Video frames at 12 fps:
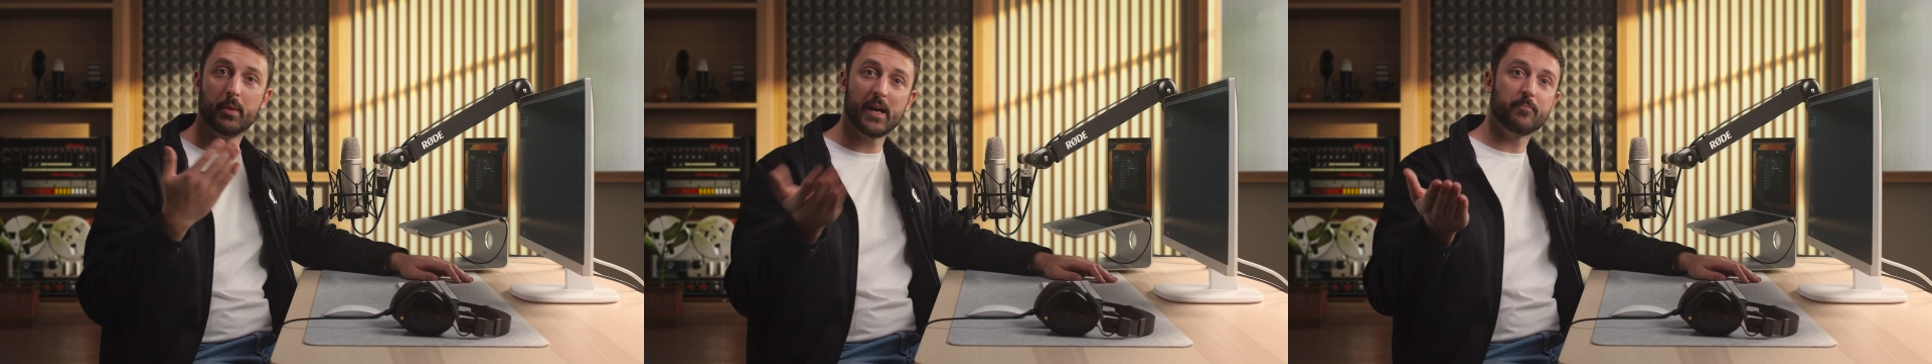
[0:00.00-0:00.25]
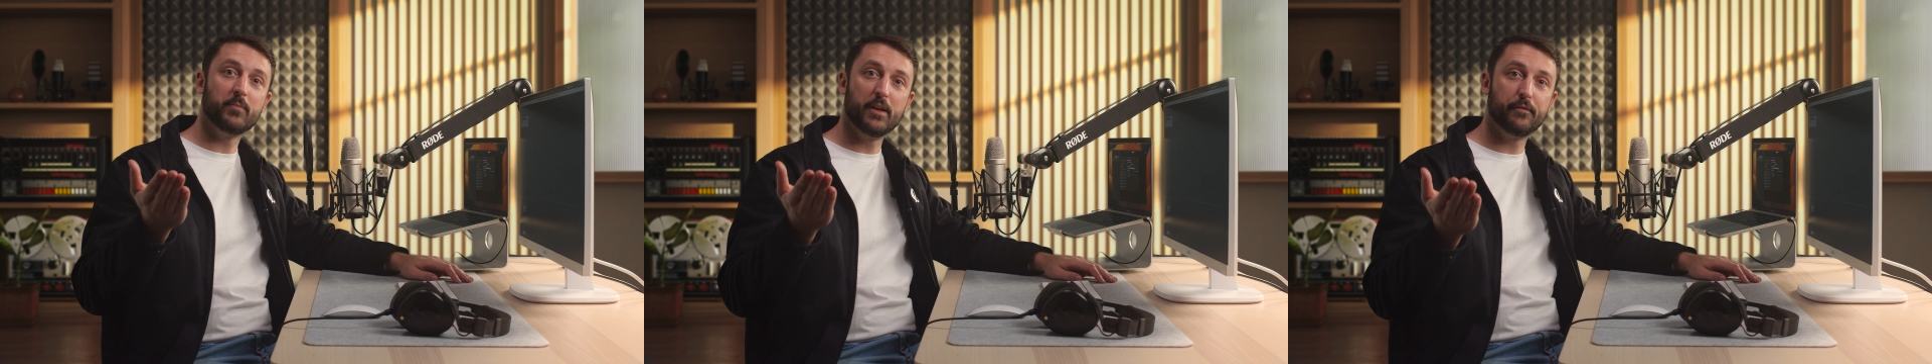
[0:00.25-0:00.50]

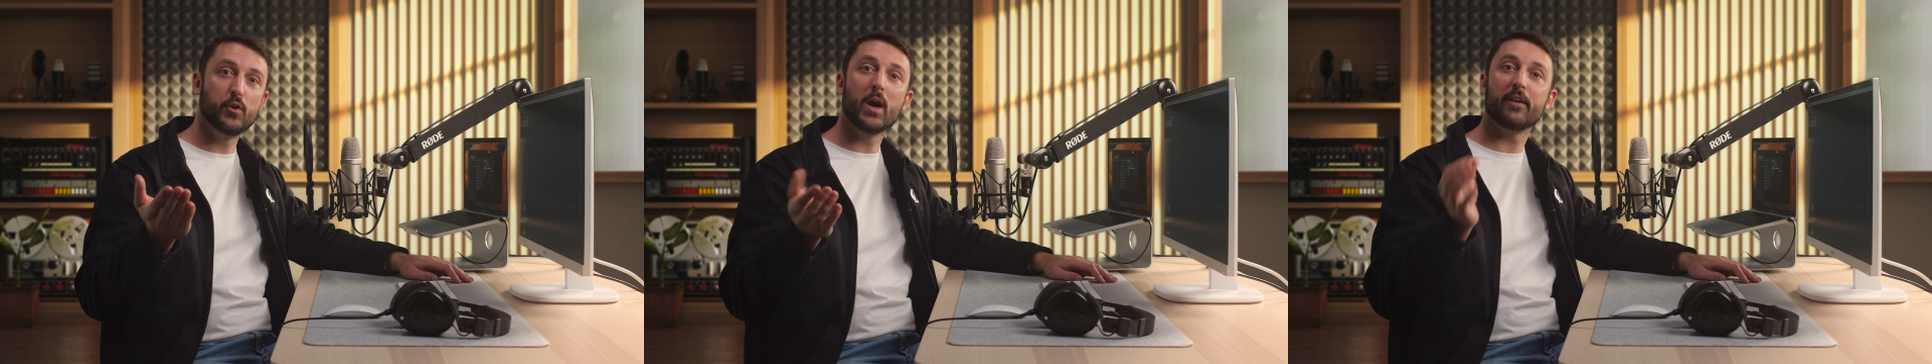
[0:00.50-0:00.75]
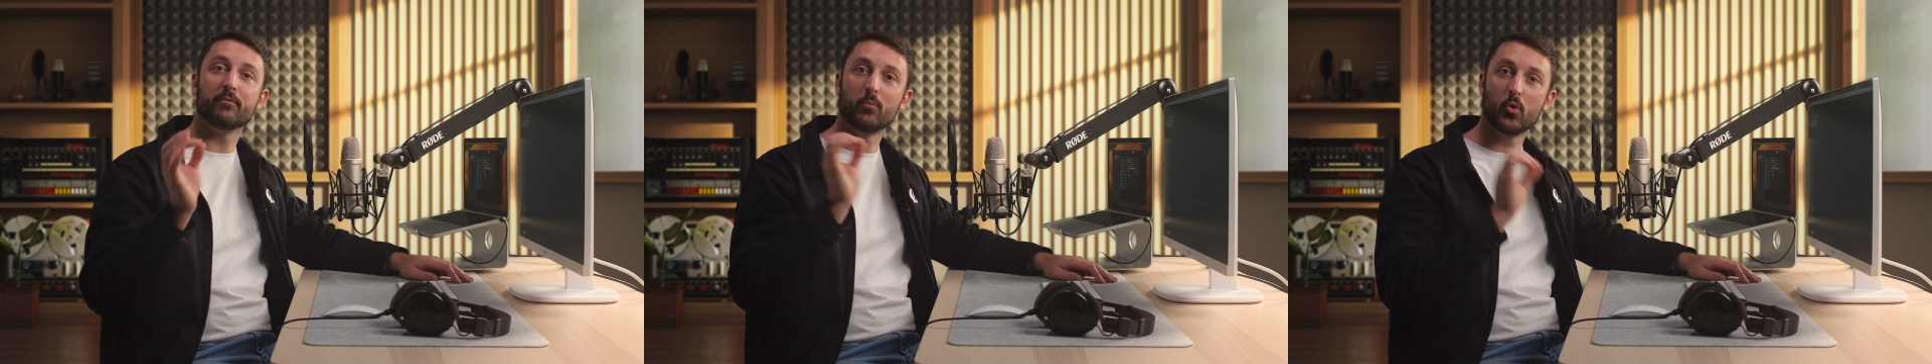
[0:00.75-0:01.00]
But if you
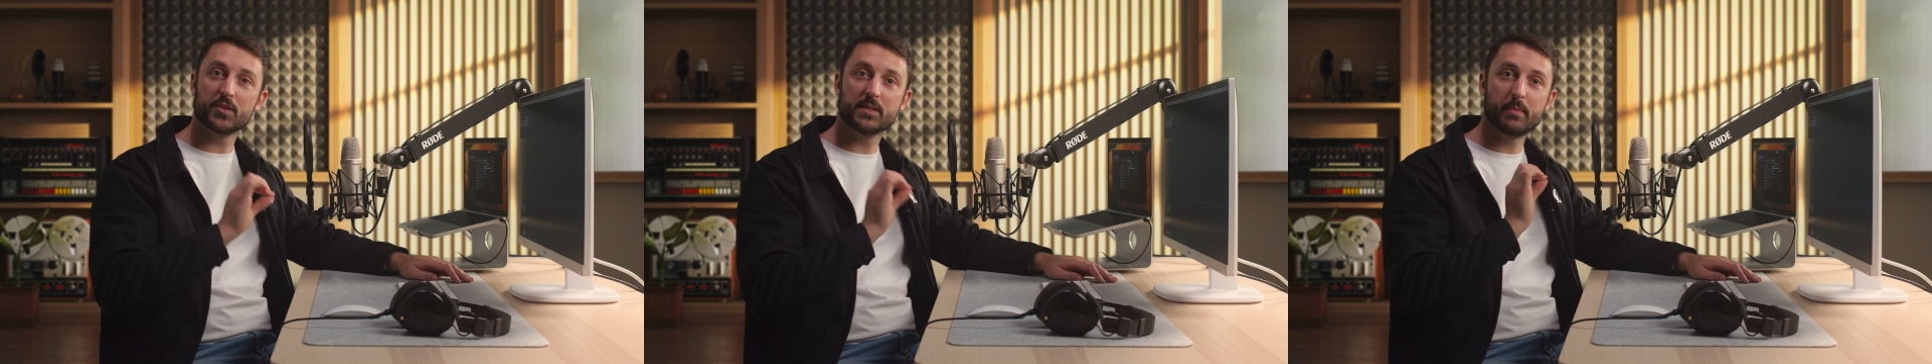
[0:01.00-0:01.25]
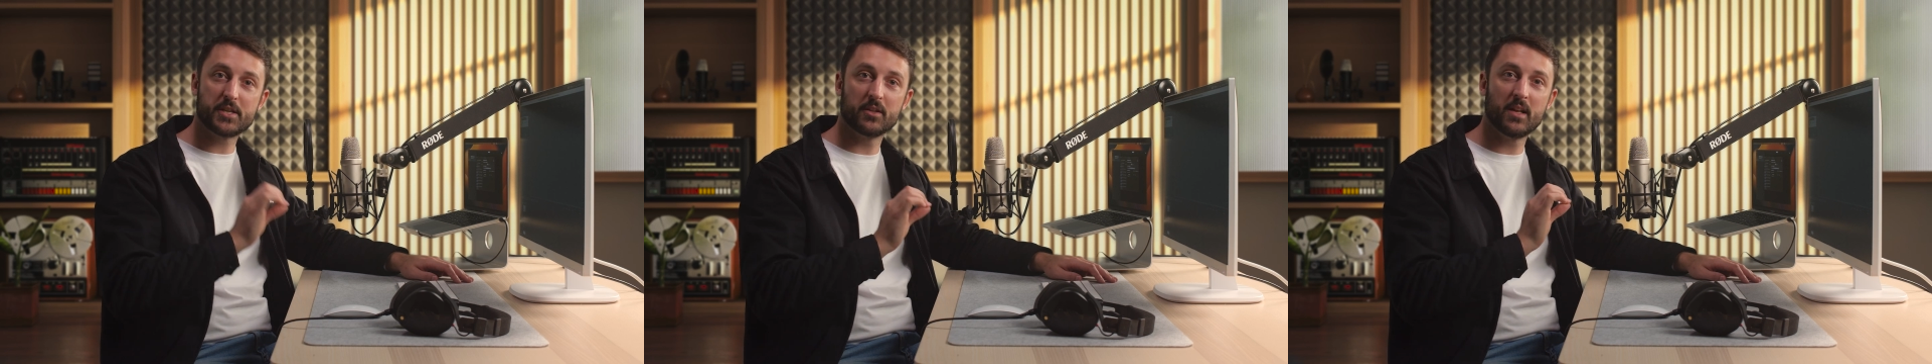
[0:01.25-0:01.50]
have more
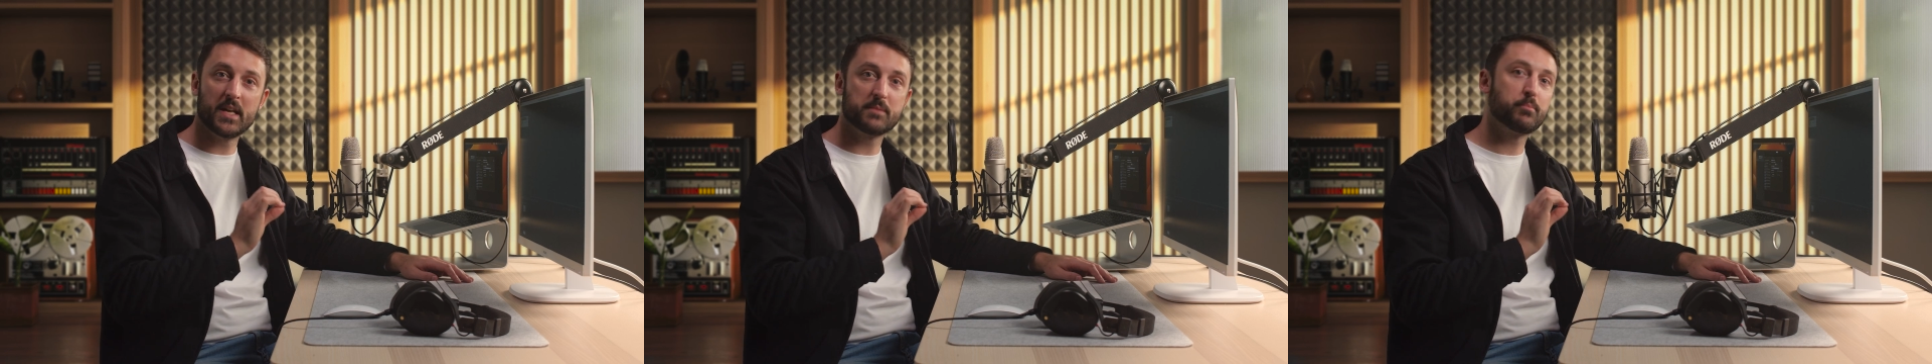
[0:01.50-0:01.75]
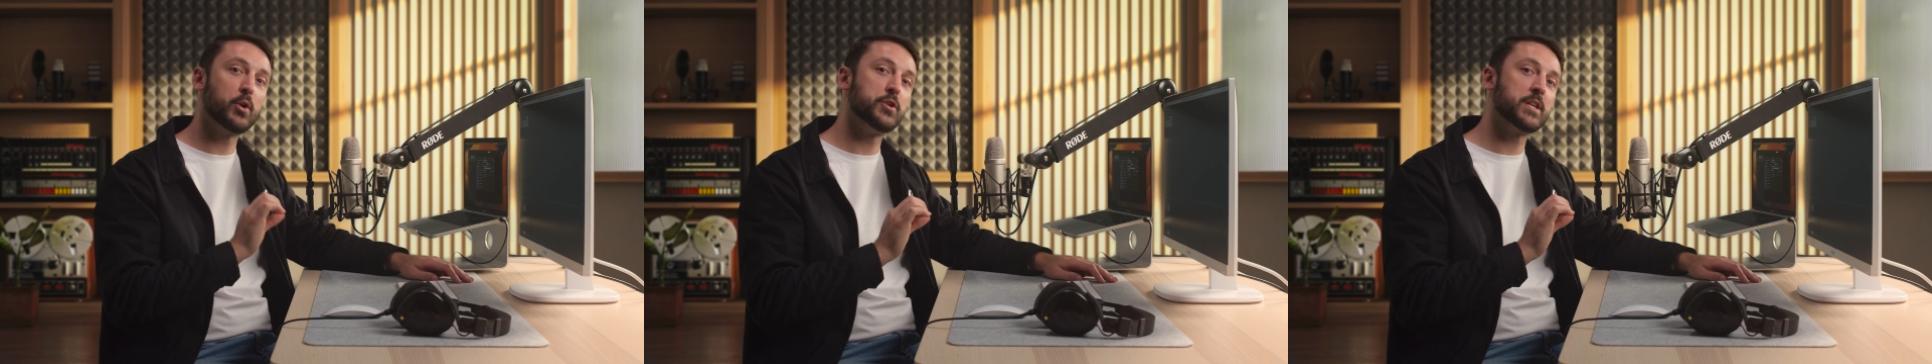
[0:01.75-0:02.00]

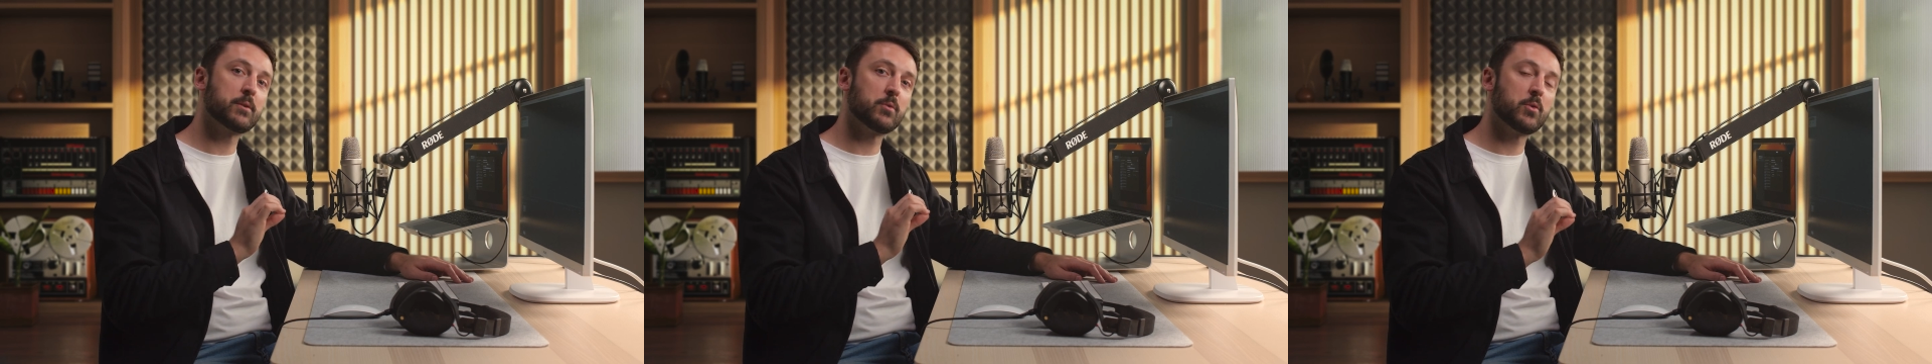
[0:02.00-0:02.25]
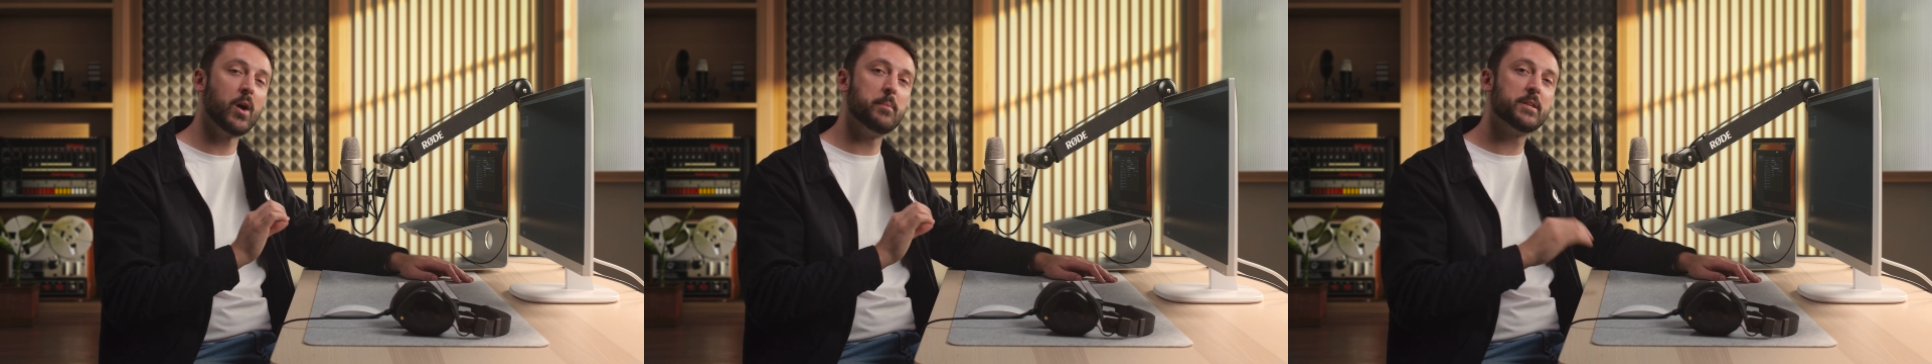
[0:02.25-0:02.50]
specialized project
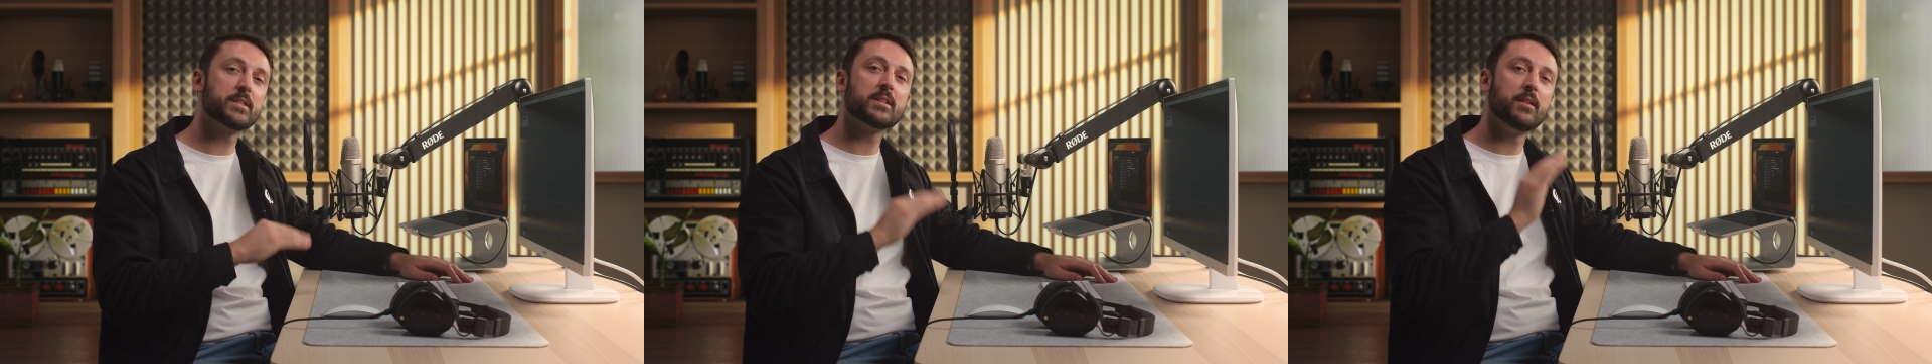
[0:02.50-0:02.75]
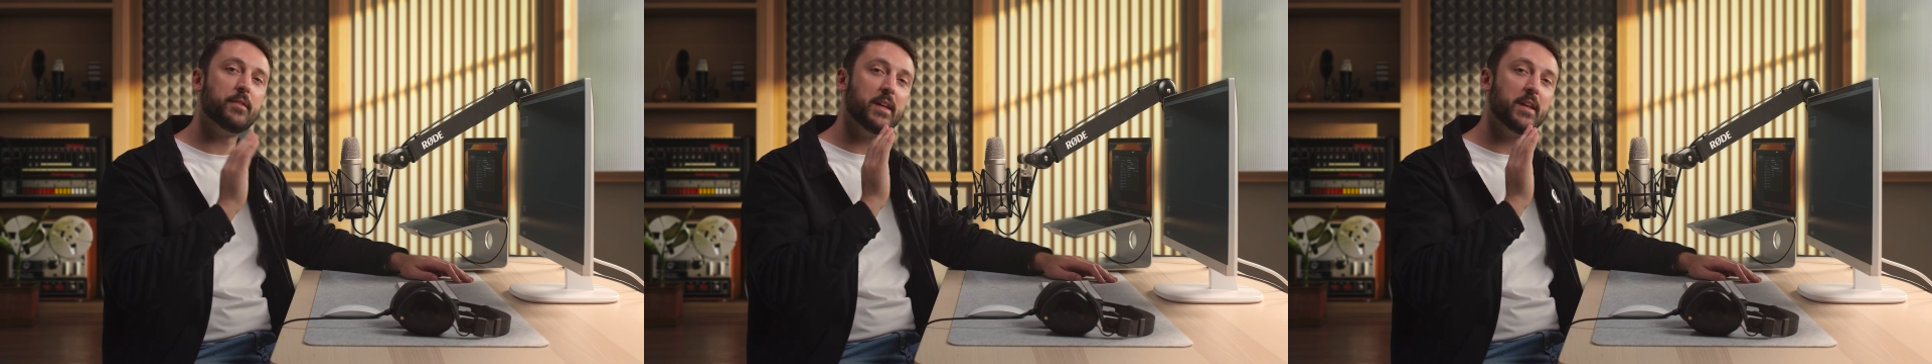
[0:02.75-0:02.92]
requirements,